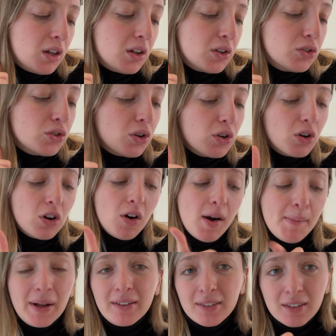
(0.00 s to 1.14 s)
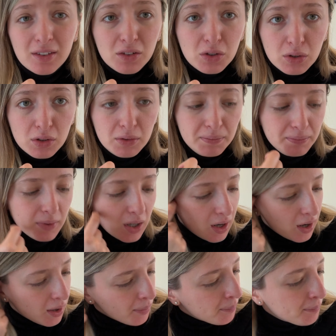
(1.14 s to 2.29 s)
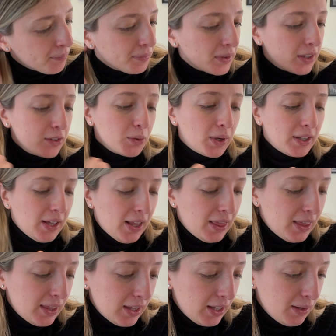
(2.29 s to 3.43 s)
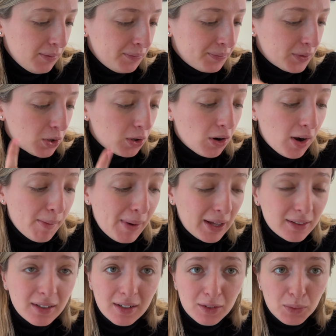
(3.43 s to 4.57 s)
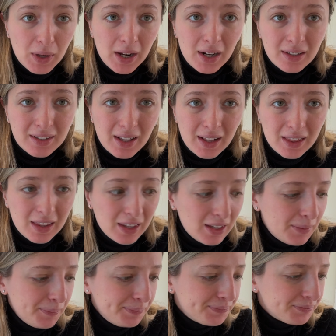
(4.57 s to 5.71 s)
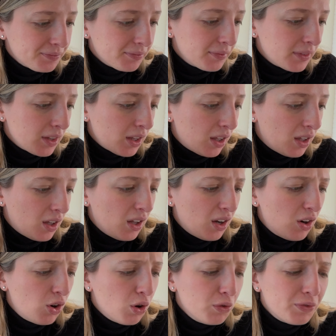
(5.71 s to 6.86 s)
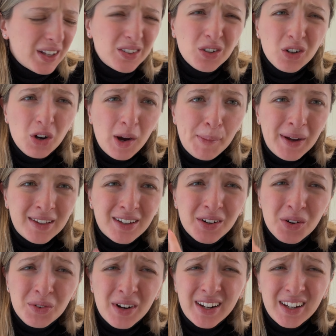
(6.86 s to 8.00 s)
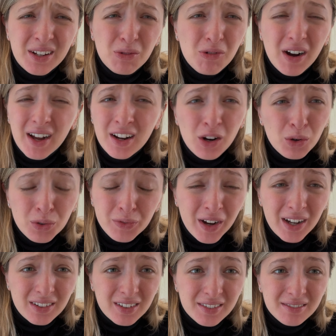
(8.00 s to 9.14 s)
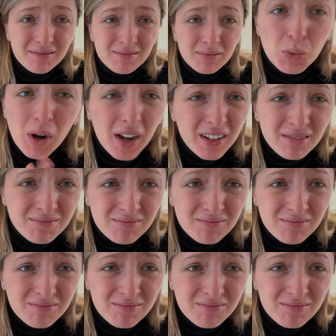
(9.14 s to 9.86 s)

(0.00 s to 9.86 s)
So cocoa mass is good, is quite healthy. Cocoa butter as well is healthy. Low-fat cocoa powder already. Why low-fat? Why?